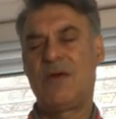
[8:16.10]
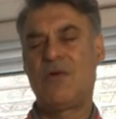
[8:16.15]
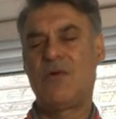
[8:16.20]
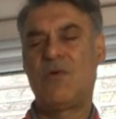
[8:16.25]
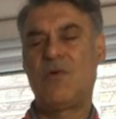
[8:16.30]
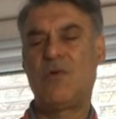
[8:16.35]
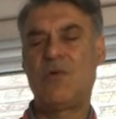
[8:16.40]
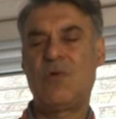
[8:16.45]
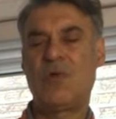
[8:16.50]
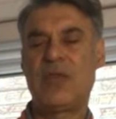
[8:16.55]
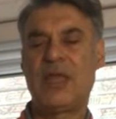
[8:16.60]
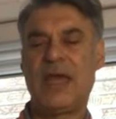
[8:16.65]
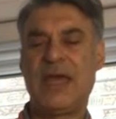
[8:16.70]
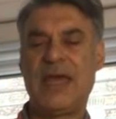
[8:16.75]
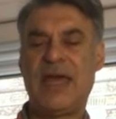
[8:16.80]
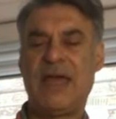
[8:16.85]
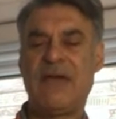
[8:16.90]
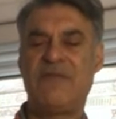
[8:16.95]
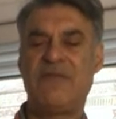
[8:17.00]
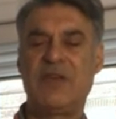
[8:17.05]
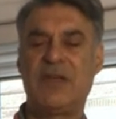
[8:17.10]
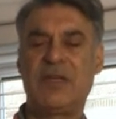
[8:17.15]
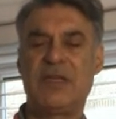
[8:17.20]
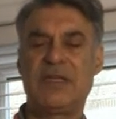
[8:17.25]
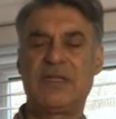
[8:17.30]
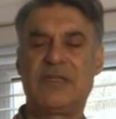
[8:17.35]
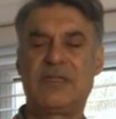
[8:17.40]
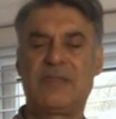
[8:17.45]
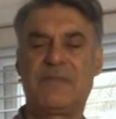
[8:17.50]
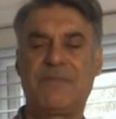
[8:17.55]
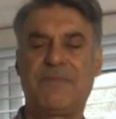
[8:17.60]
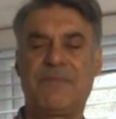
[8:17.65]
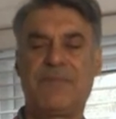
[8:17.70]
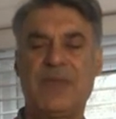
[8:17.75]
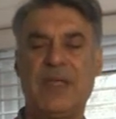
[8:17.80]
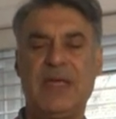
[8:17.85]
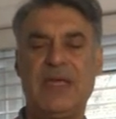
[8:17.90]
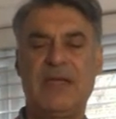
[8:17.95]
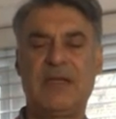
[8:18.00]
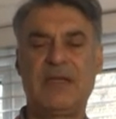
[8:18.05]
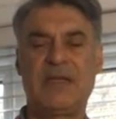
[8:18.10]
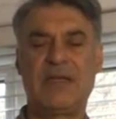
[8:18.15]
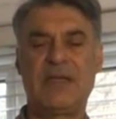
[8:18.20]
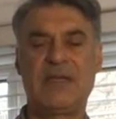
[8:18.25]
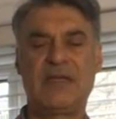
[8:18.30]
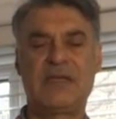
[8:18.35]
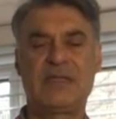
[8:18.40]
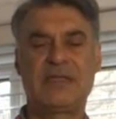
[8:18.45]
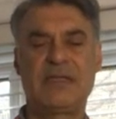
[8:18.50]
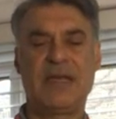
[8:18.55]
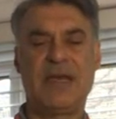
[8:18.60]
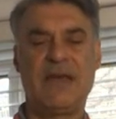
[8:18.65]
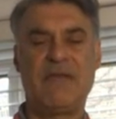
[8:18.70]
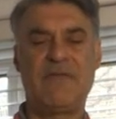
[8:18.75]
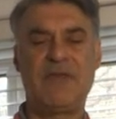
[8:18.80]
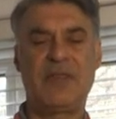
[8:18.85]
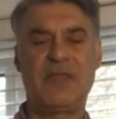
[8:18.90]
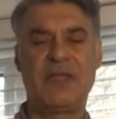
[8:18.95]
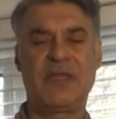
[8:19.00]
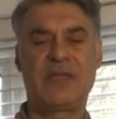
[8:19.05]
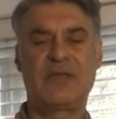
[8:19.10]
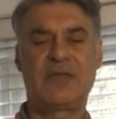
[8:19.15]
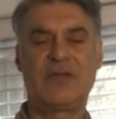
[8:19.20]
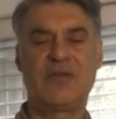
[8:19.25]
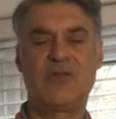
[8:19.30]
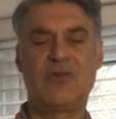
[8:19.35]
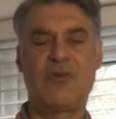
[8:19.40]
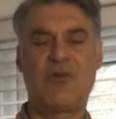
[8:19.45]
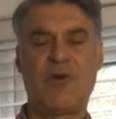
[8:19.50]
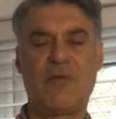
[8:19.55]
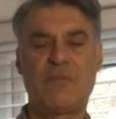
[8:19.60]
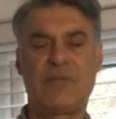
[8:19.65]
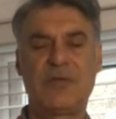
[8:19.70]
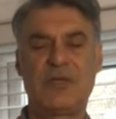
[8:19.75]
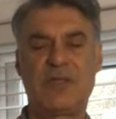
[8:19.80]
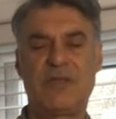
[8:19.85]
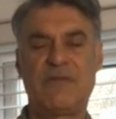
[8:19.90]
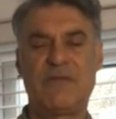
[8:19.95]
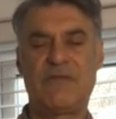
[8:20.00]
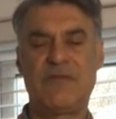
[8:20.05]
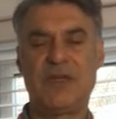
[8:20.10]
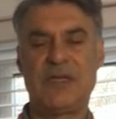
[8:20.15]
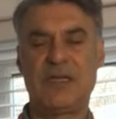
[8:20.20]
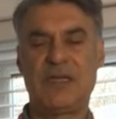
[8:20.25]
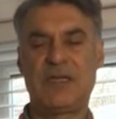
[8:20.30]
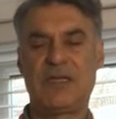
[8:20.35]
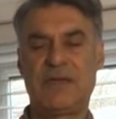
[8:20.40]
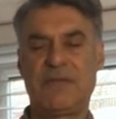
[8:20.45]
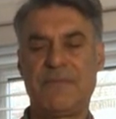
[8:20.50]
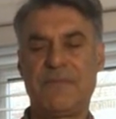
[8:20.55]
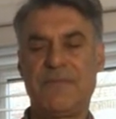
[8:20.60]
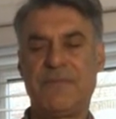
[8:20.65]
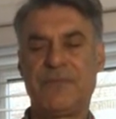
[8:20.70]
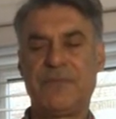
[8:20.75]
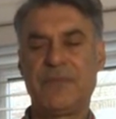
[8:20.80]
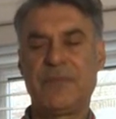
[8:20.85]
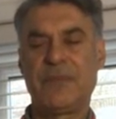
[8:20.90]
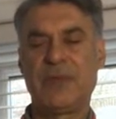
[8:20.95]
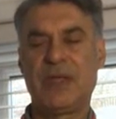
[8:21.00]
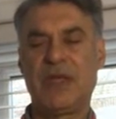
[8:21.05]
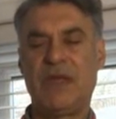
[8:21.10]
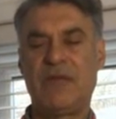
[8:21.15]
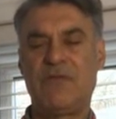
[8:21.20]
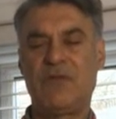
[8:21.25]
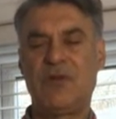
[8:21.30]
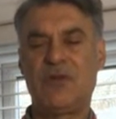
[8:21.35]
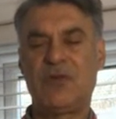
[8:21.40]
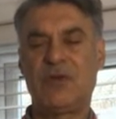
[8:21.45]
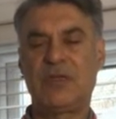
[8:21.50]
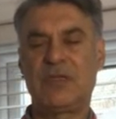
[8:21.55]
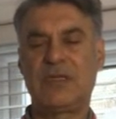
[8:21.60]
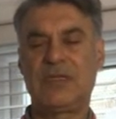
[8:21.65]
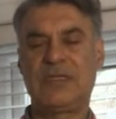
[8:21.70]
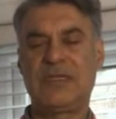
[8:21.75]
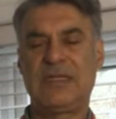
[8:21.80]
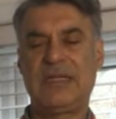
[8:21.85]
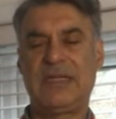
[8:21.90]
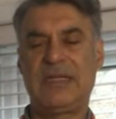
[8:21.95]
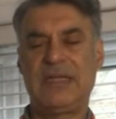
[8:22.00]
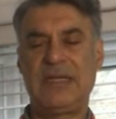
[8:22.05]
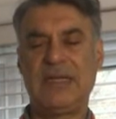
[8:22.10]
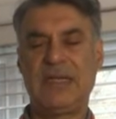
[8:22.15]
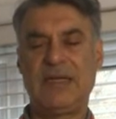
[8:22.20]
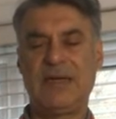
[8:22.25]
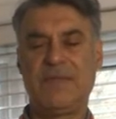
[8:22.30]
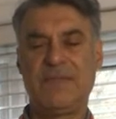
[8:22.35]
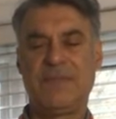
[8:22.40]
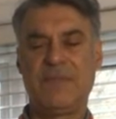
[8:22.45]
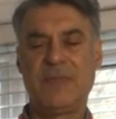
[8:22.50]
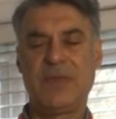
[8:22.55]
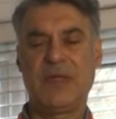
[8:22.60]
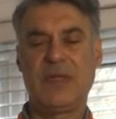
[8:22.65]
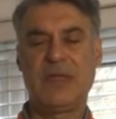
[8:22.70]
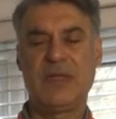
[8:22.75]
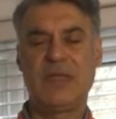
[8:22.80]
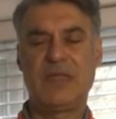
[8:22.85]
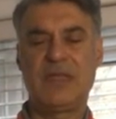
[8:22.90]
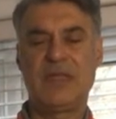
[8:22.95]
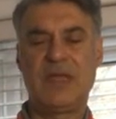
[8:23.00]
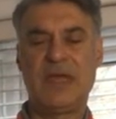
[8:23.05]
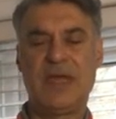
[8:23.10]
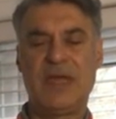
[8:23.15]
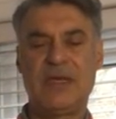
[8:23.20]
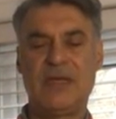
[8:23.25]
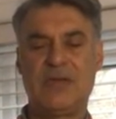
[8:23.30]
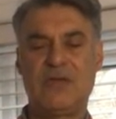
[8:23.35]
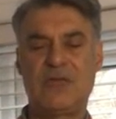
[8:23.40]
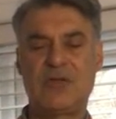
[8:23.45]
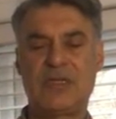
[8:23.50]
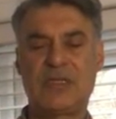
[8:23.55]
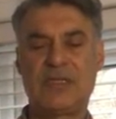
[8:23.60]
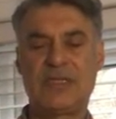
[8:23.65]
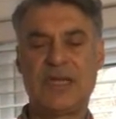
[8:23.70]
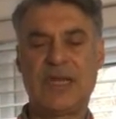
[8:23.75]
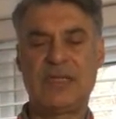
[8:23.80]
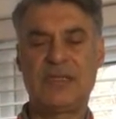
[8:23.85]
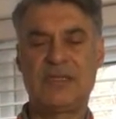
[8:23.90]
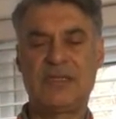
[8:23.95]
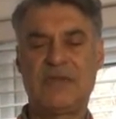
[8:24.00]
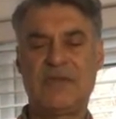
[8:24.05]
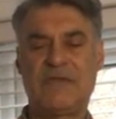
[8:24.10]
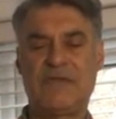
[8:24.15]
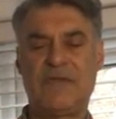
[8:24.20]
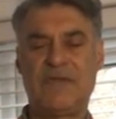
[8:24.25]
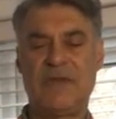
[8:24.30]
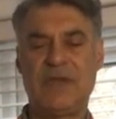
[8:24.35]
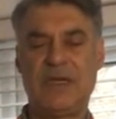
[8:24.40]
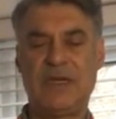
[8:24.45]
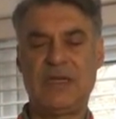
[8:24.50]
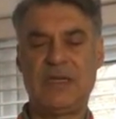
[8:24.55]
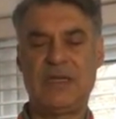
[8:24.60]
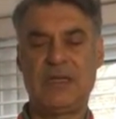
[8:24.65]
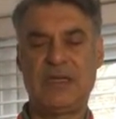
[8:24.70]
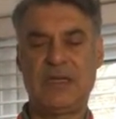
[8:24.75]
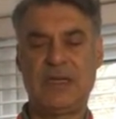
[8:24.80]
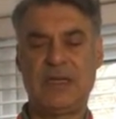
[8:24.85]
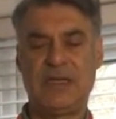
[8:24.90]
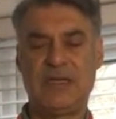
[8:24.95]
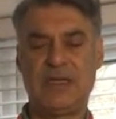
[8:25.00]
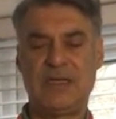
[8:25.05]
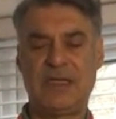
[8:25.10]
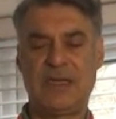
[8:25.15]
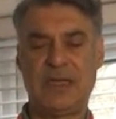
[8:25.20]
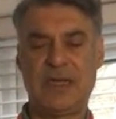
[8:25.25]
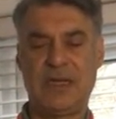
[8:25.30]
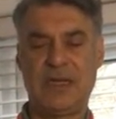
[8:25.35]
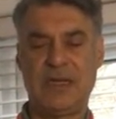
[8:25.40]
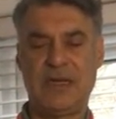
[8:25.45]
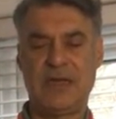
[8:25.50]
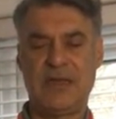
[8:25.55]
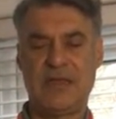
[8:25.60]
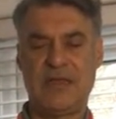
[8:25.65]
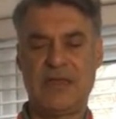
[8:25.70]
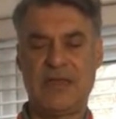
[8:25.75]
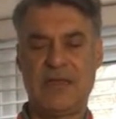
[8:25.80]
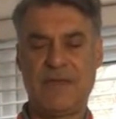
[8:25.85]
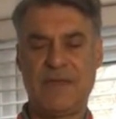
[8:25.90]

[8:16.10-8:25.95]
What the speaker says: all the heaviness, illness, everything to drop to the feet. If you're doing this sitting, then you just sense the feet into the earth,